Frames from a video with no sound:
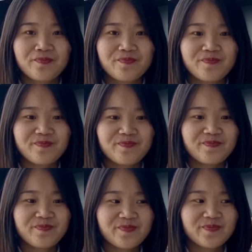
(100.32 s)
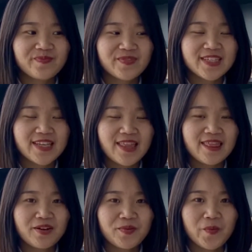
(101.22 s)
Mm,
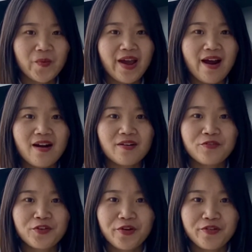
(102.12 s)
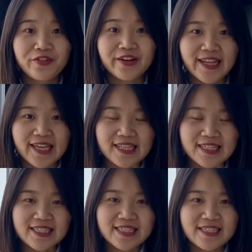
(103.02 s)
together, we are forever
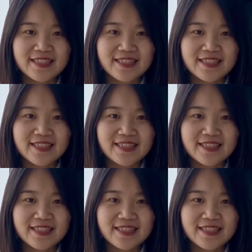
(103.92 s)
lead.